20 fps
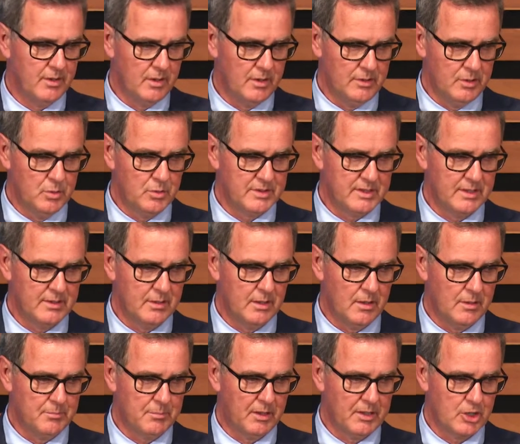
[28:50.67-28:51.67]
using
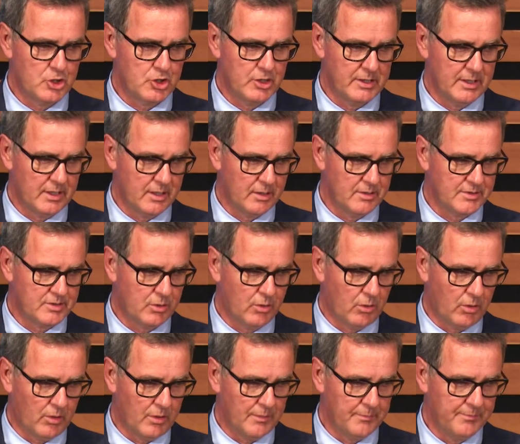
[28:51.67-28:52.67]
a polygenic
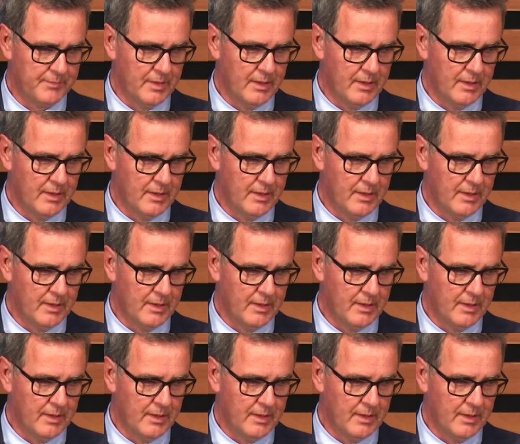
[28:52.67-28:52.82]
score.